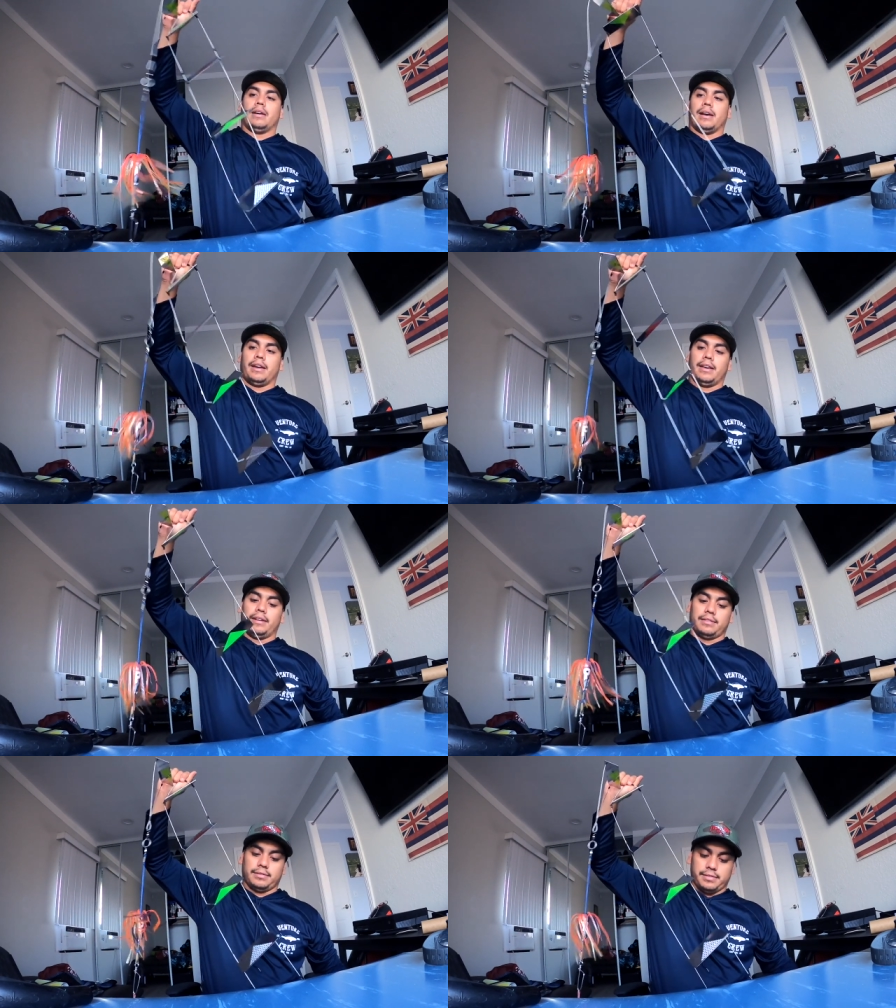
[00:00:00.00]
And
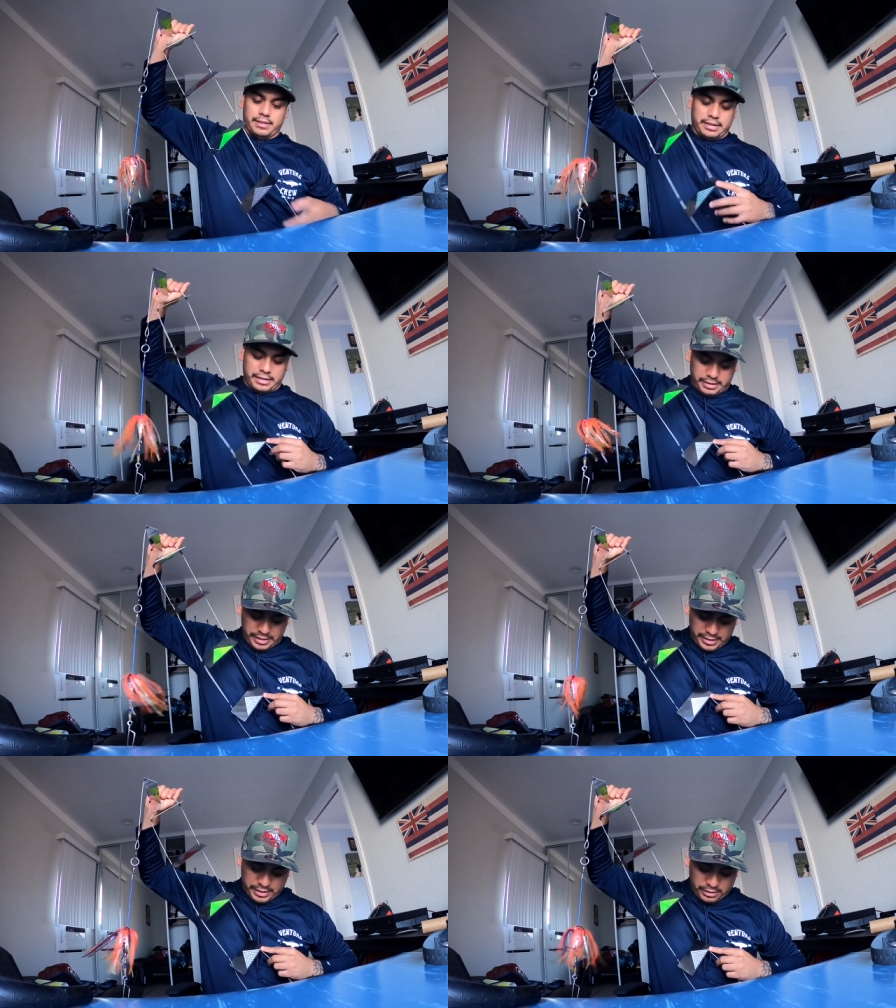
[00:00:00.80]
it it
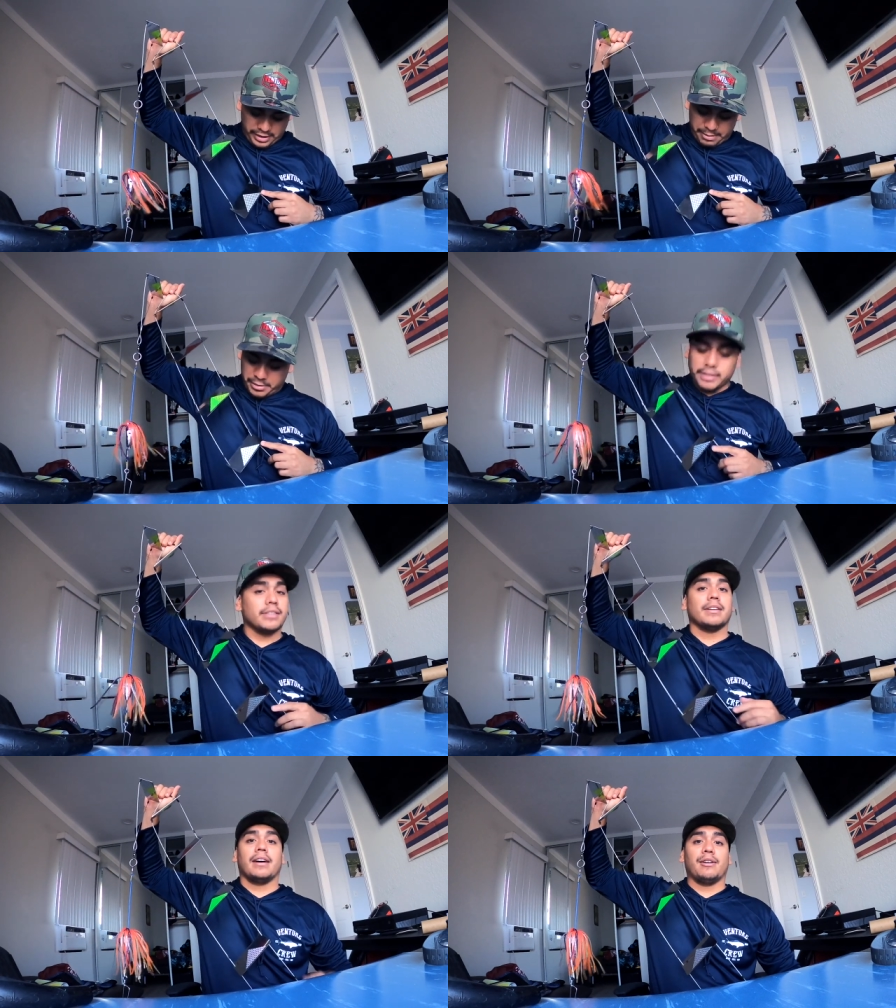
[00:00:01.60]
doesn't look like
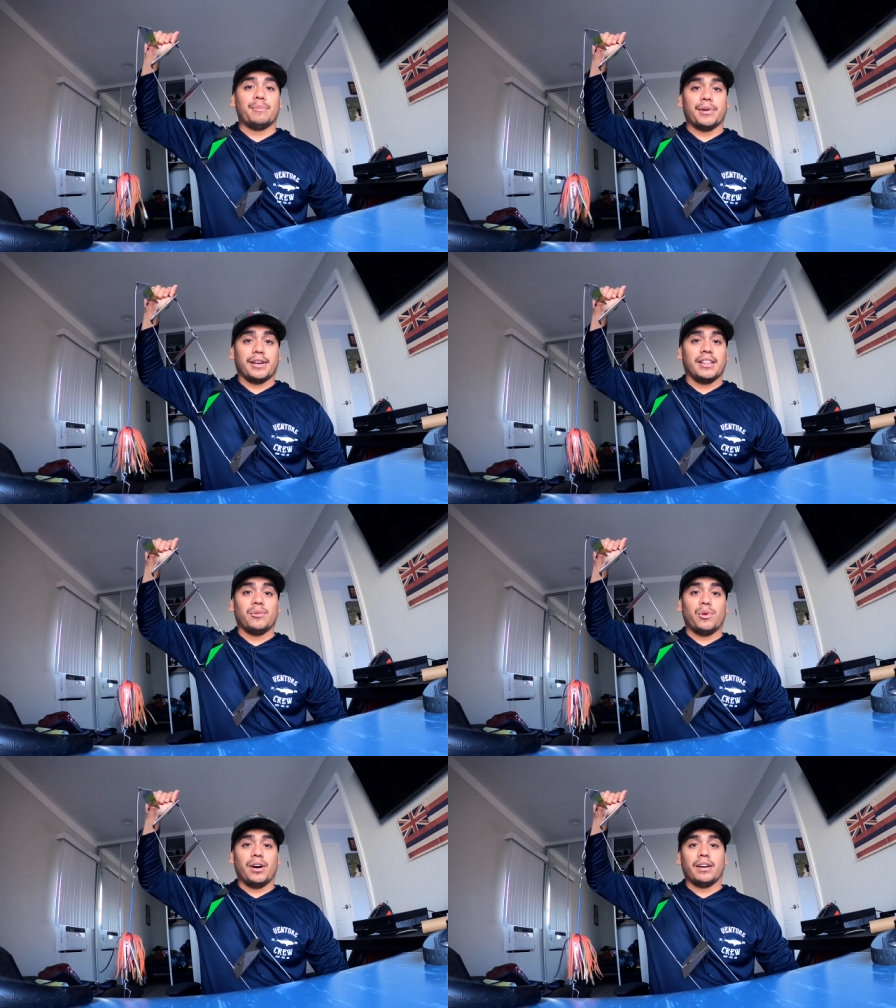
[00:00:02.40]
much now, but in
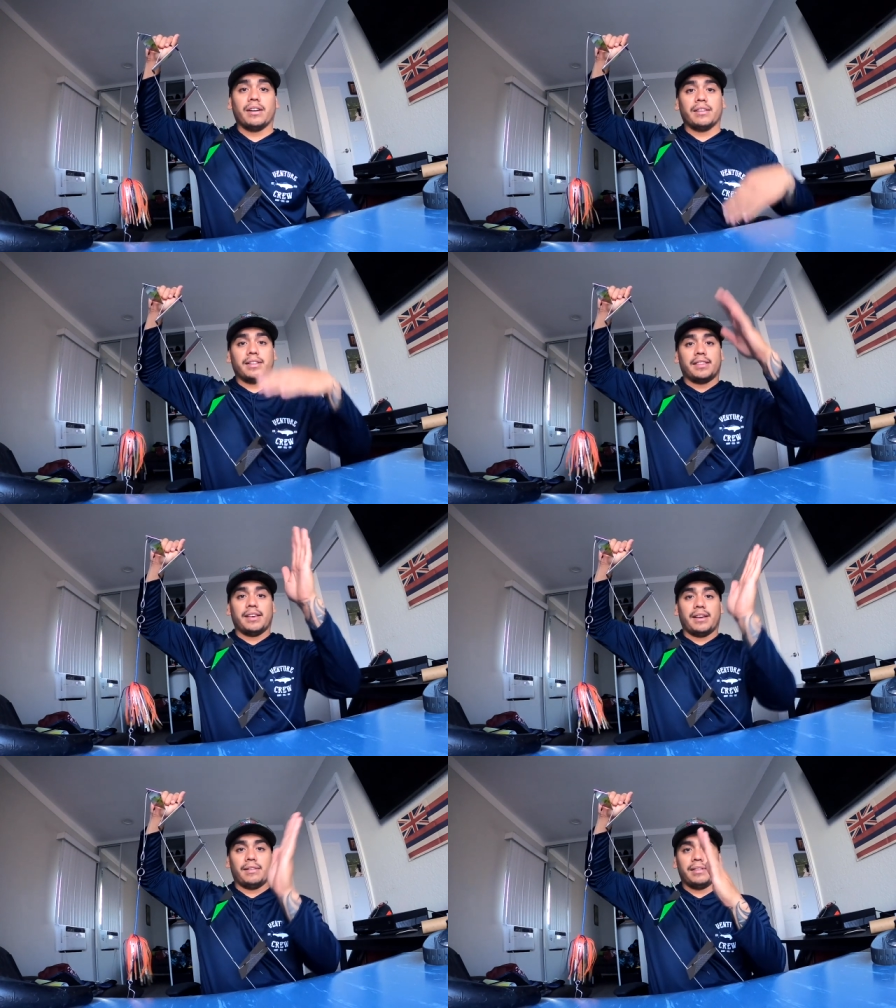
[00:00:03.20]
the water, the
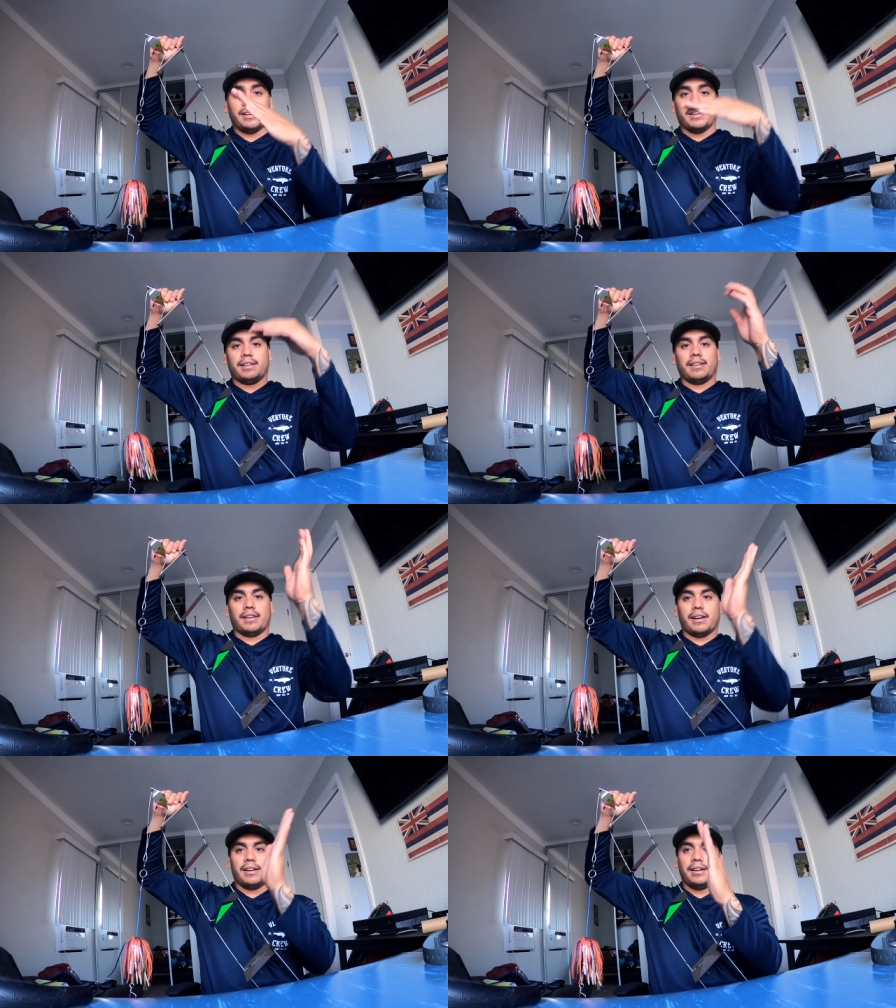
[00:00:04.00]
thing it,
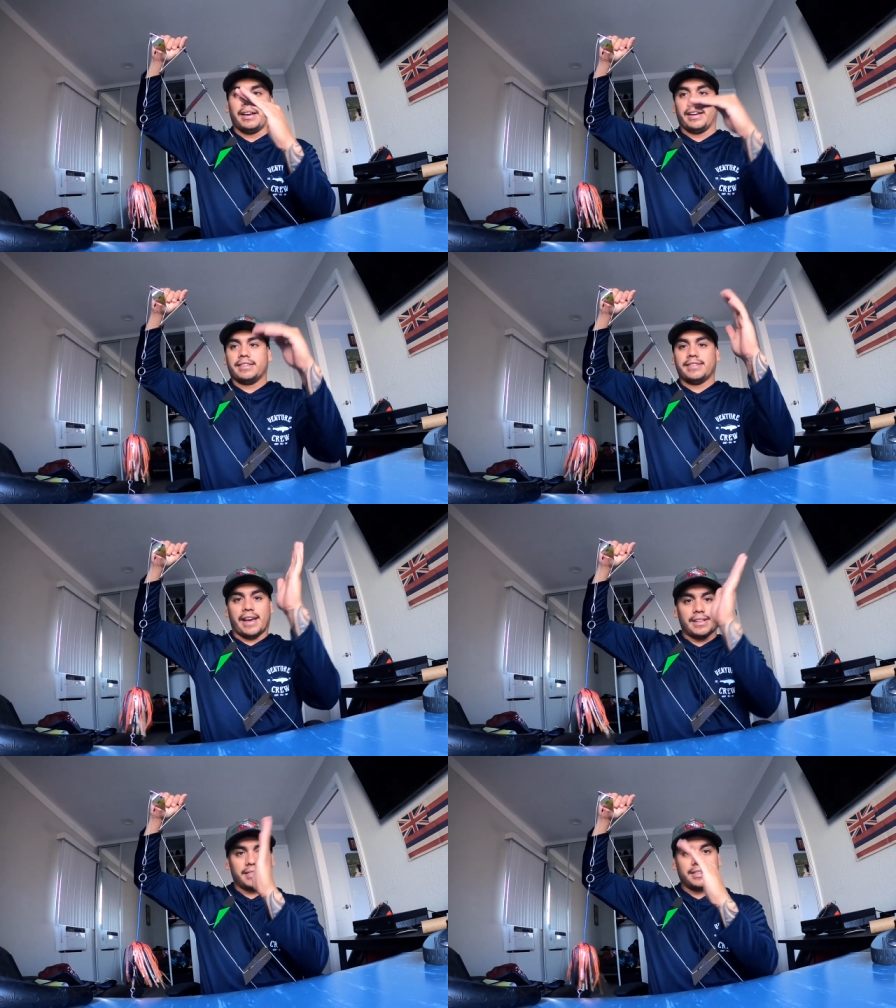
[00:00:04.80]
it kind of like
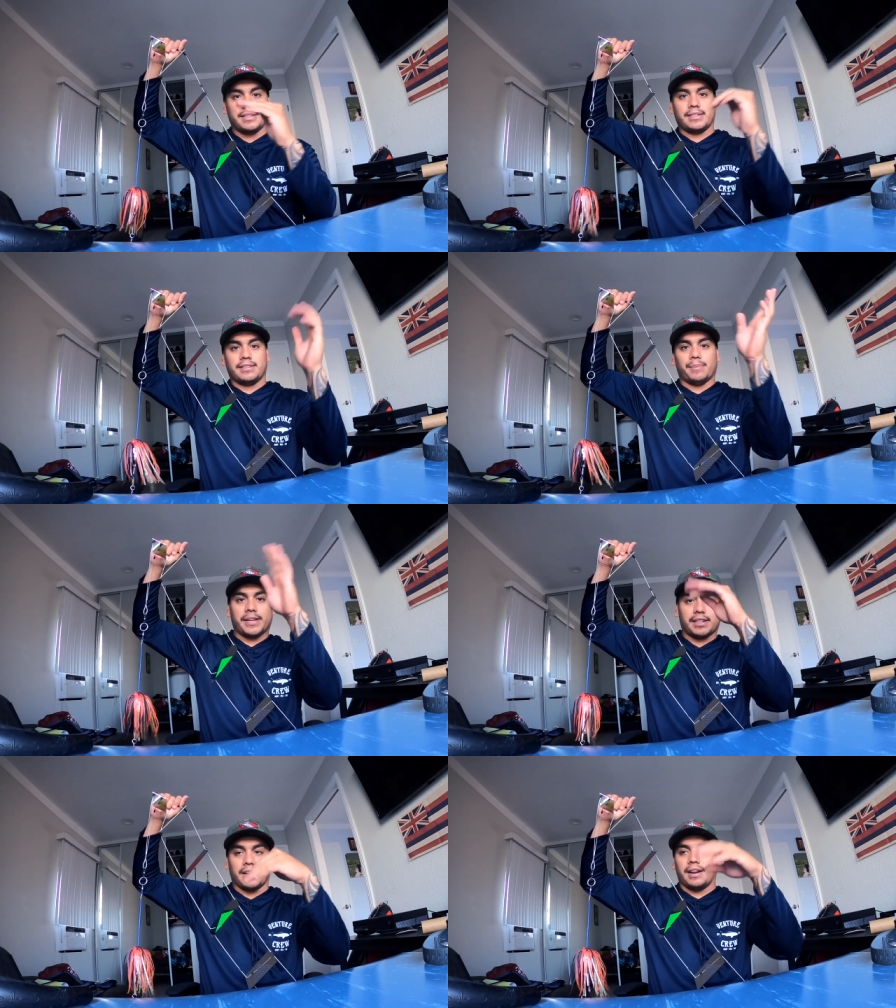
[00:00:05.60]
dances and
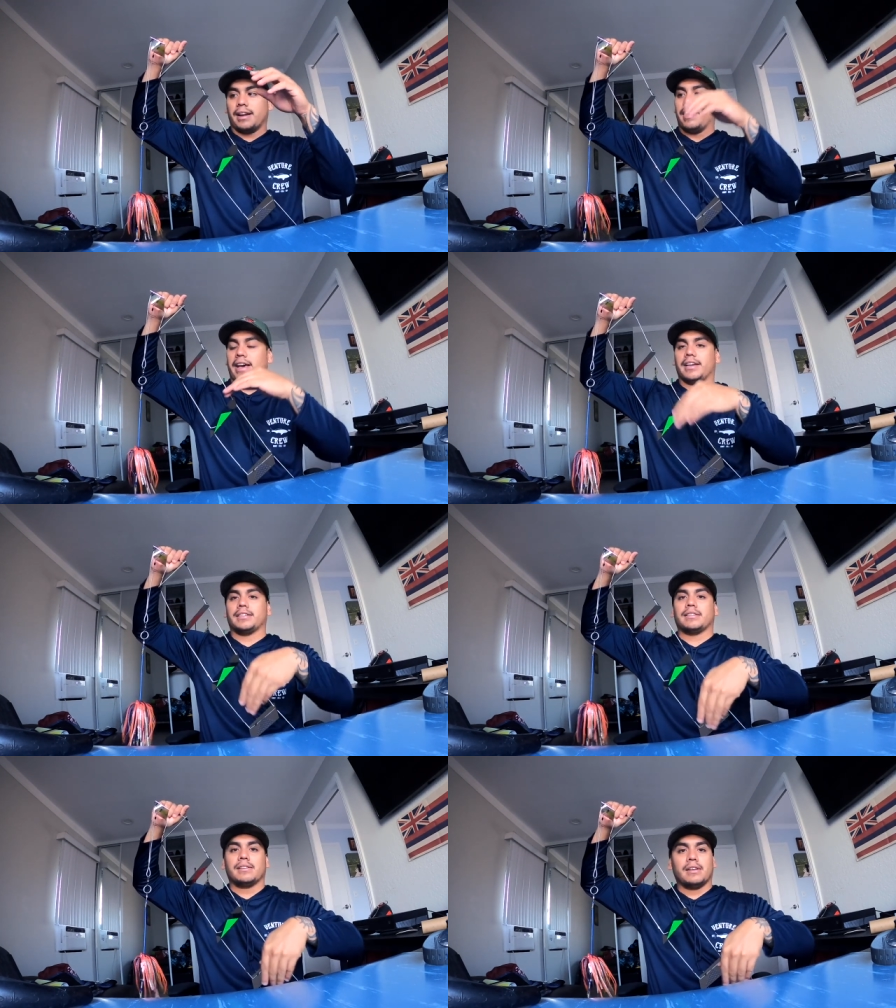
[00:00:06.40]
makes like an
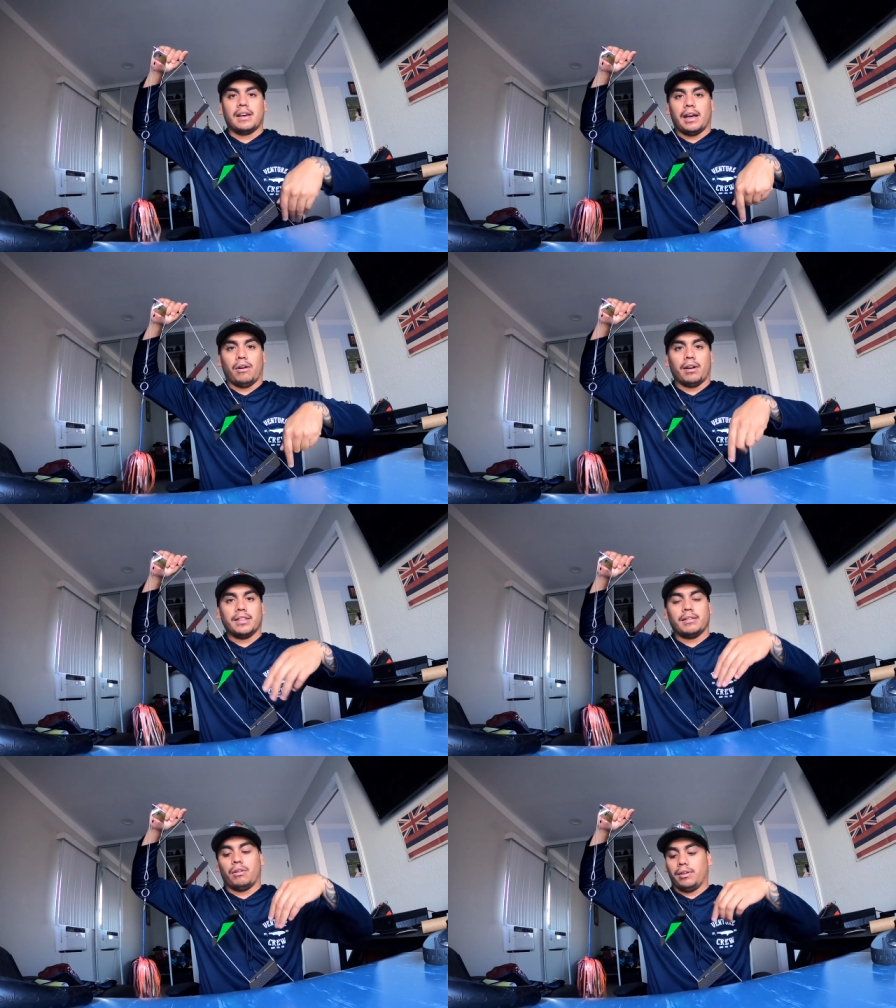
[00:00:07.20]
S. And all
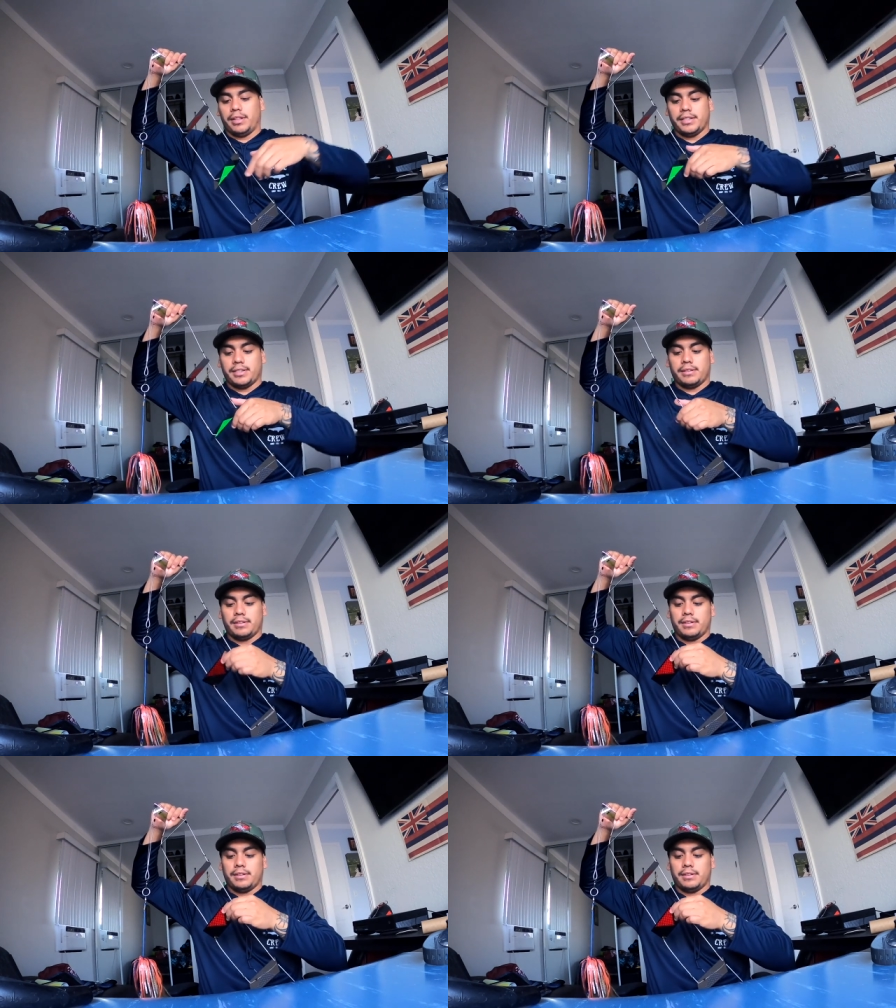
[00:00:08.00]
it all these